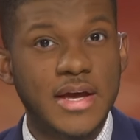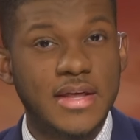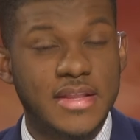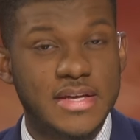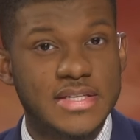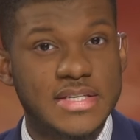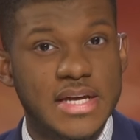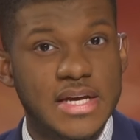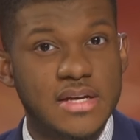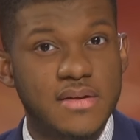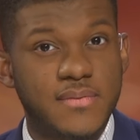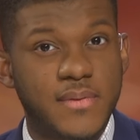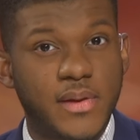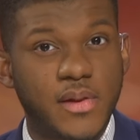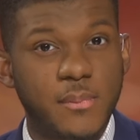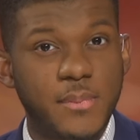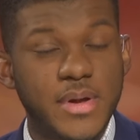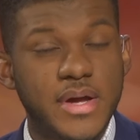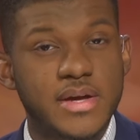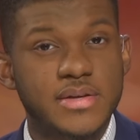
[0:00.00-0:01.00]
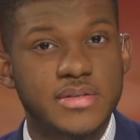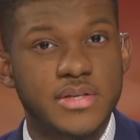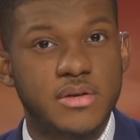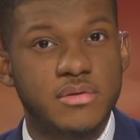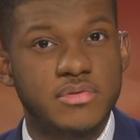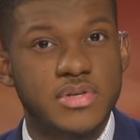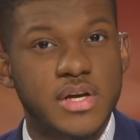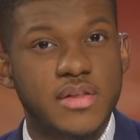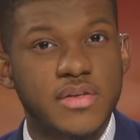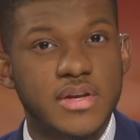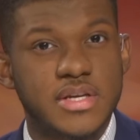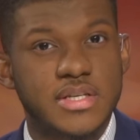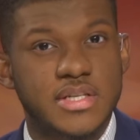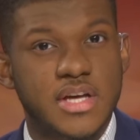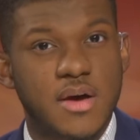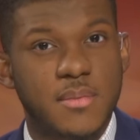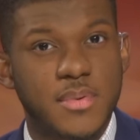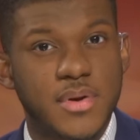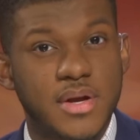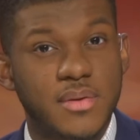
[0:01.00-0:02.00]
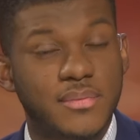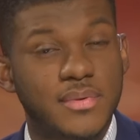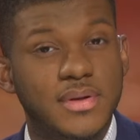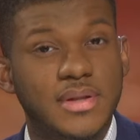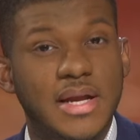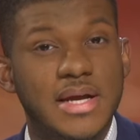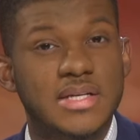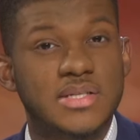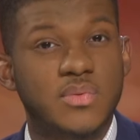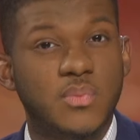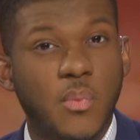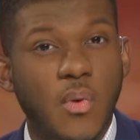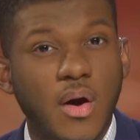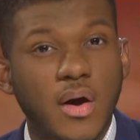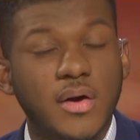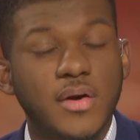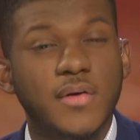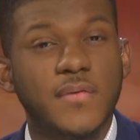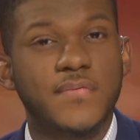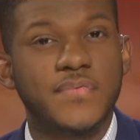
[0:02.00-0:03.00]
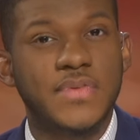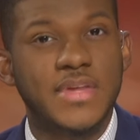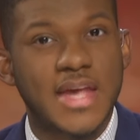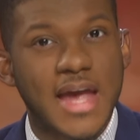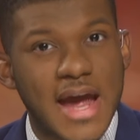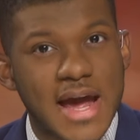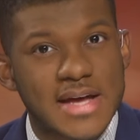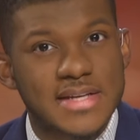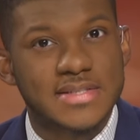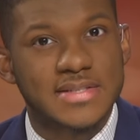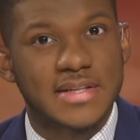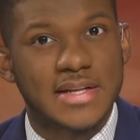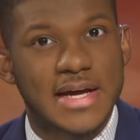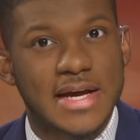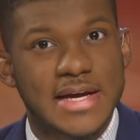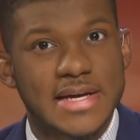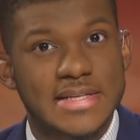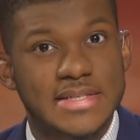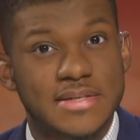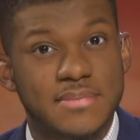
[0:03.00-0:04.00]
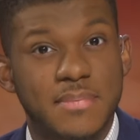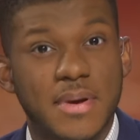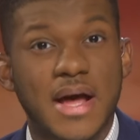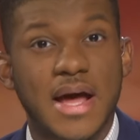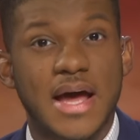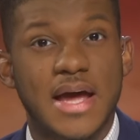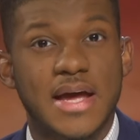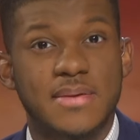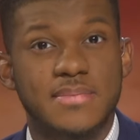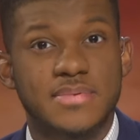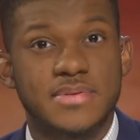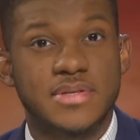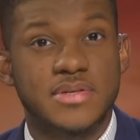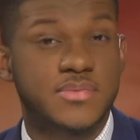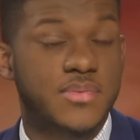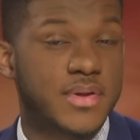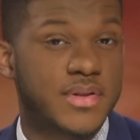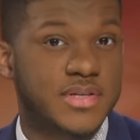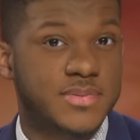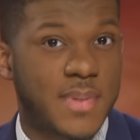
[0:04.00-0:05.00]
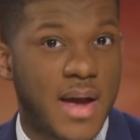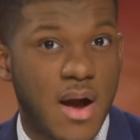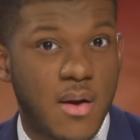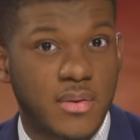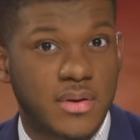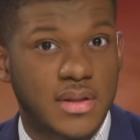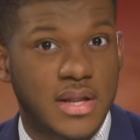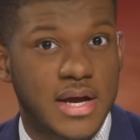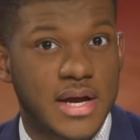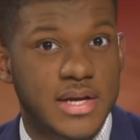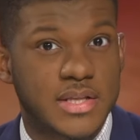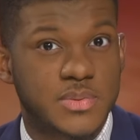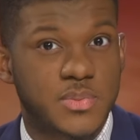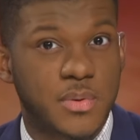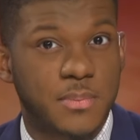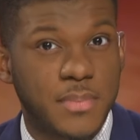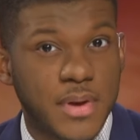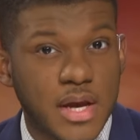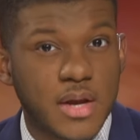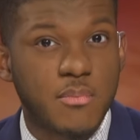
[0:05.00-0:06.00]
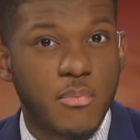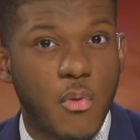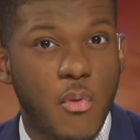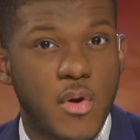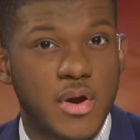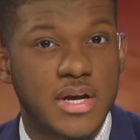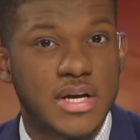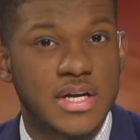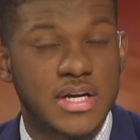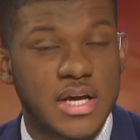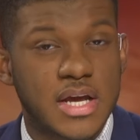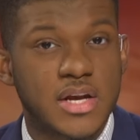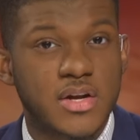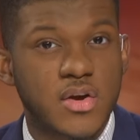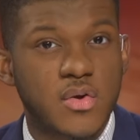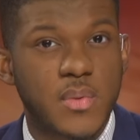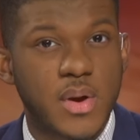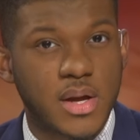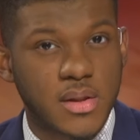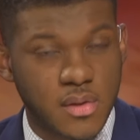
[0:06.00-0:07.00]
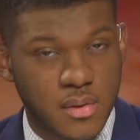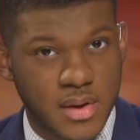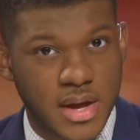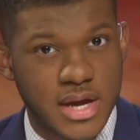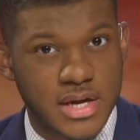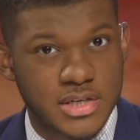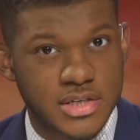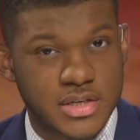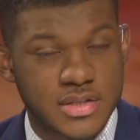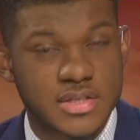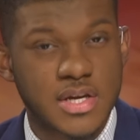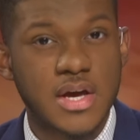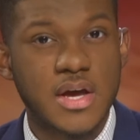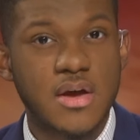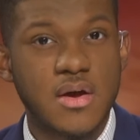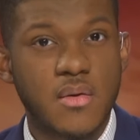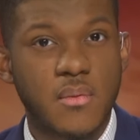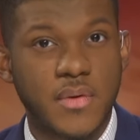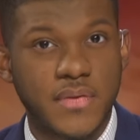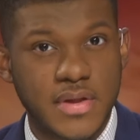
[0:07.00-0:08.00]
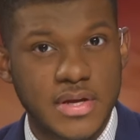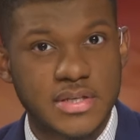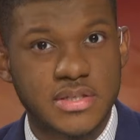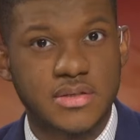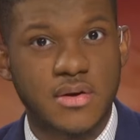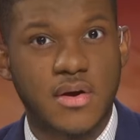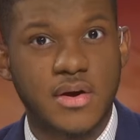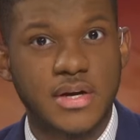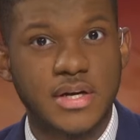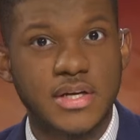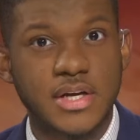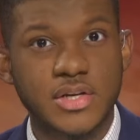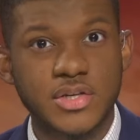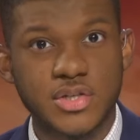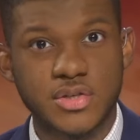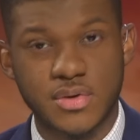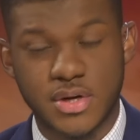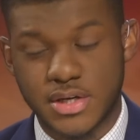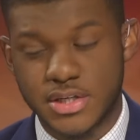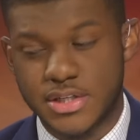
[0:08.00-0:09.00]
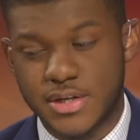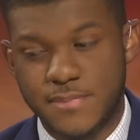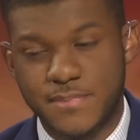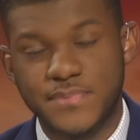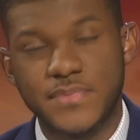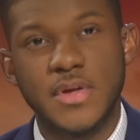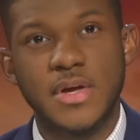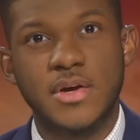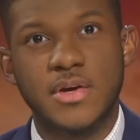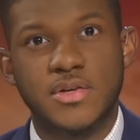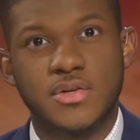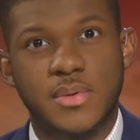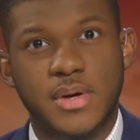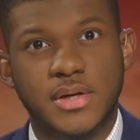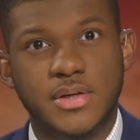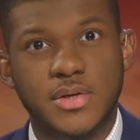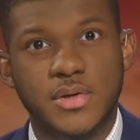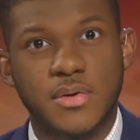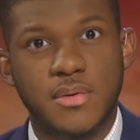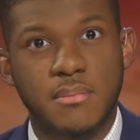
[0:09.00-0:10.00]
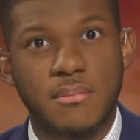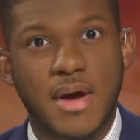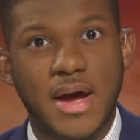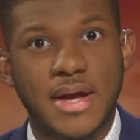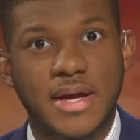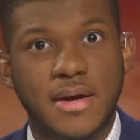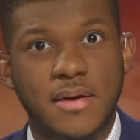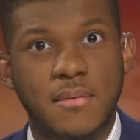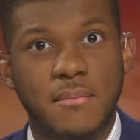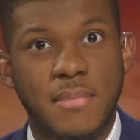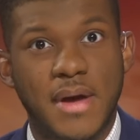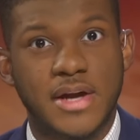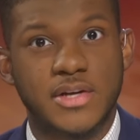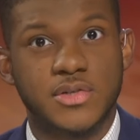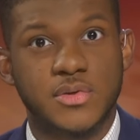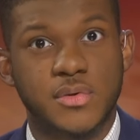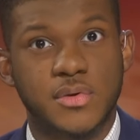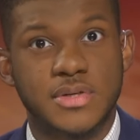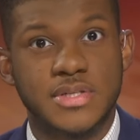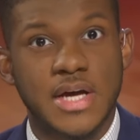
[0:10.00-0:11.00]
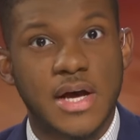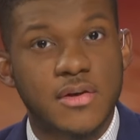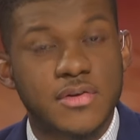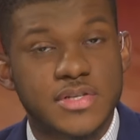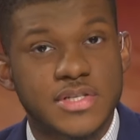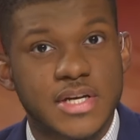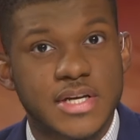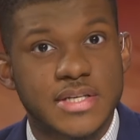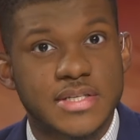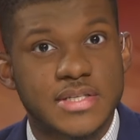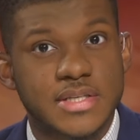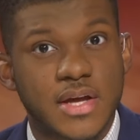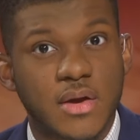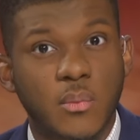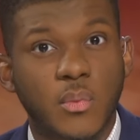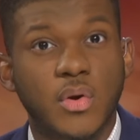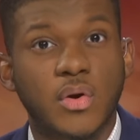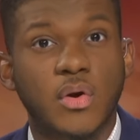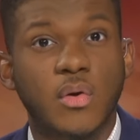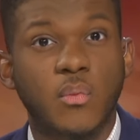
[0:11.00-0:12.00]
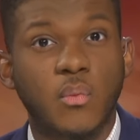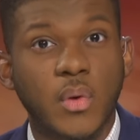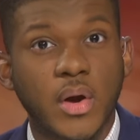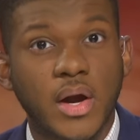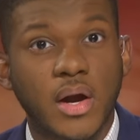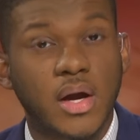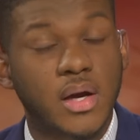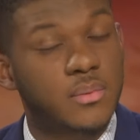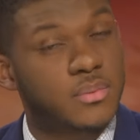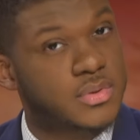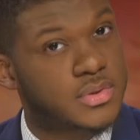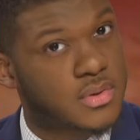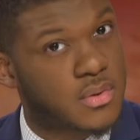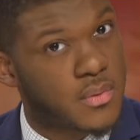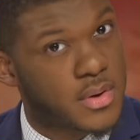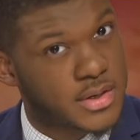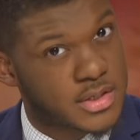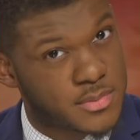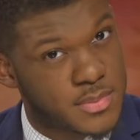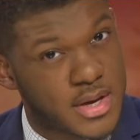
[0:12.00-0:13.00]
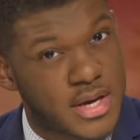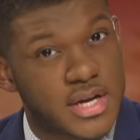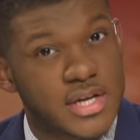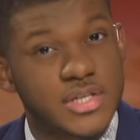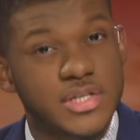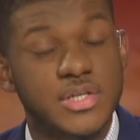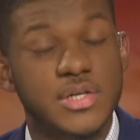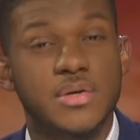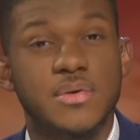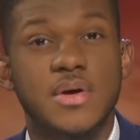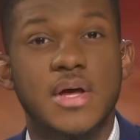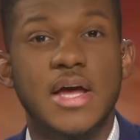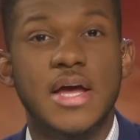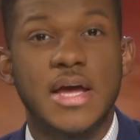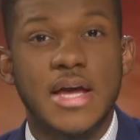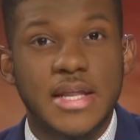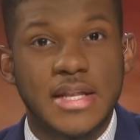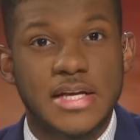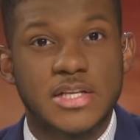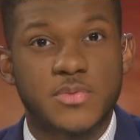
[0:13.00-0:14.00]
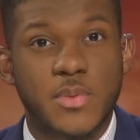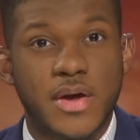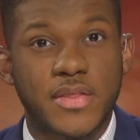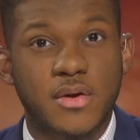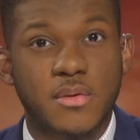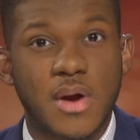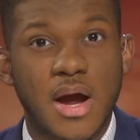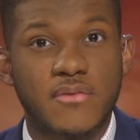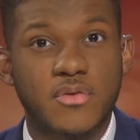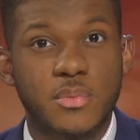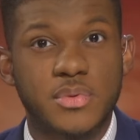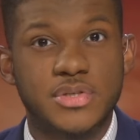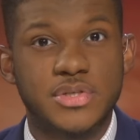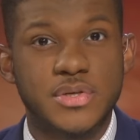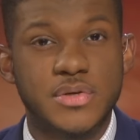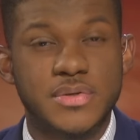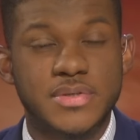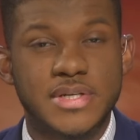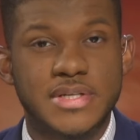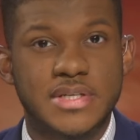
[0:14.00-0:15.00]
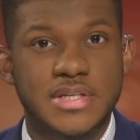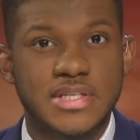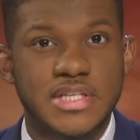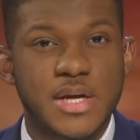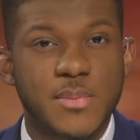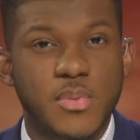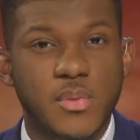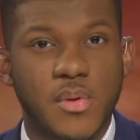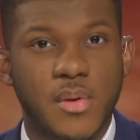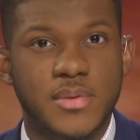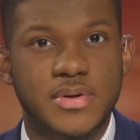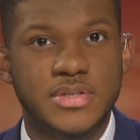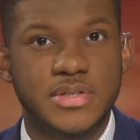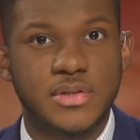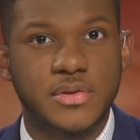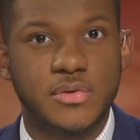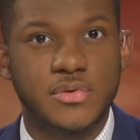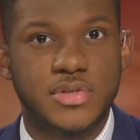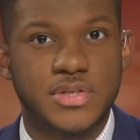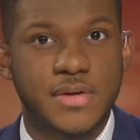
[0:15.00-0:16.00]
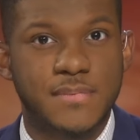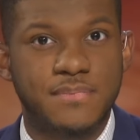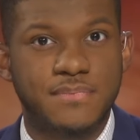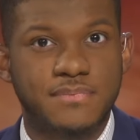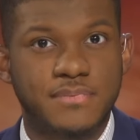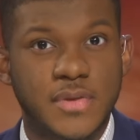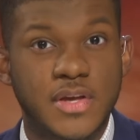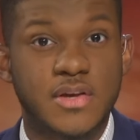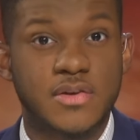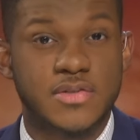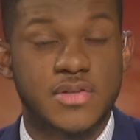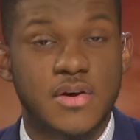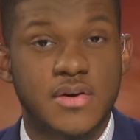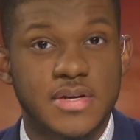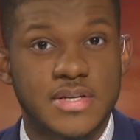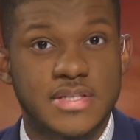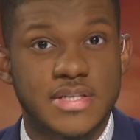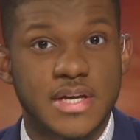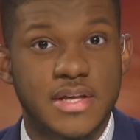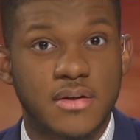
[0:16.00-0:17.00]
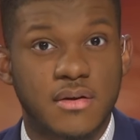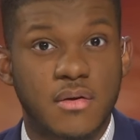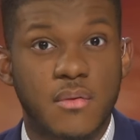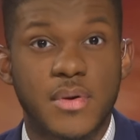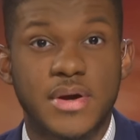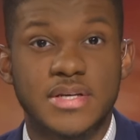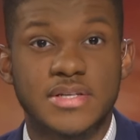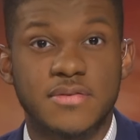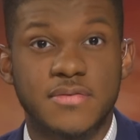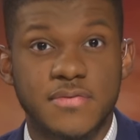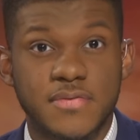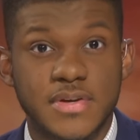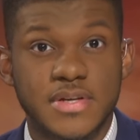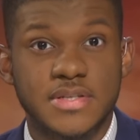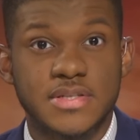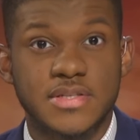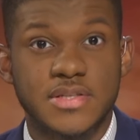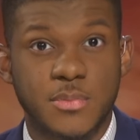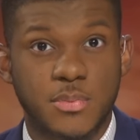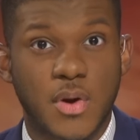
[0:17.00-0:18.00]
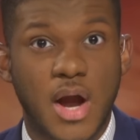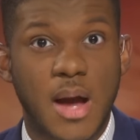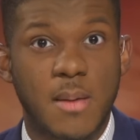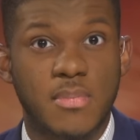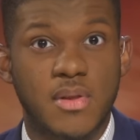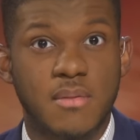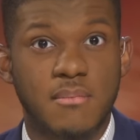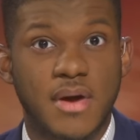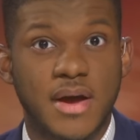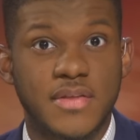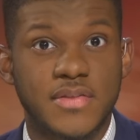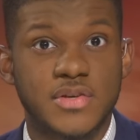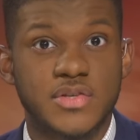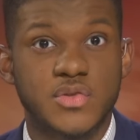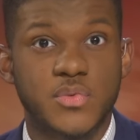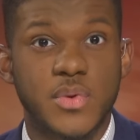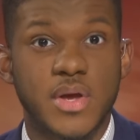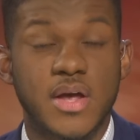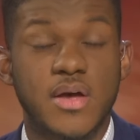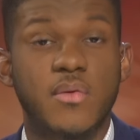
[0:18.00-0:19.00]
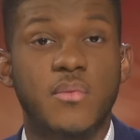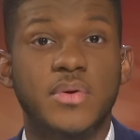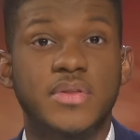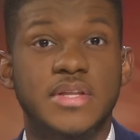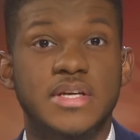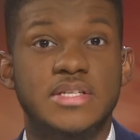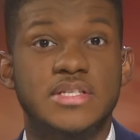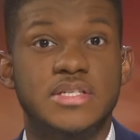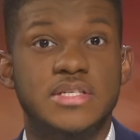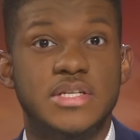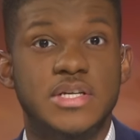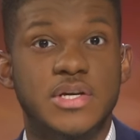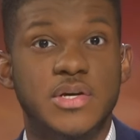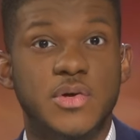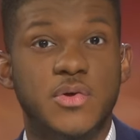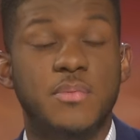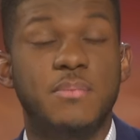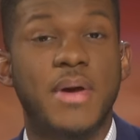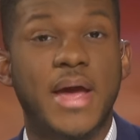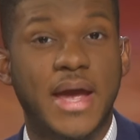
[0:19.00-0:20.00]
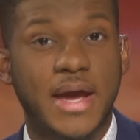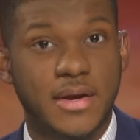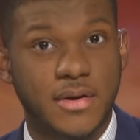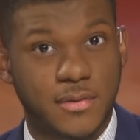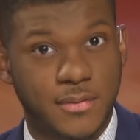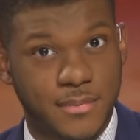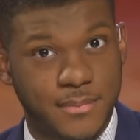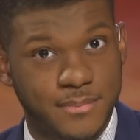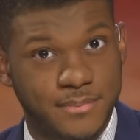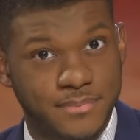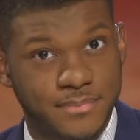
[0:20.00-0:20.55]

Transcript: They say it developed because the utilities company realized water, gas lines, and pipes, as well as power lines, were pinpointed at incorrect locations when they started construction. Director Mike Batchelor tells us they were aware it was going to be an issue. That's why the gravel was used as a temporary solution. He goes on to say they're going to fix the problem by this week with a steel panel.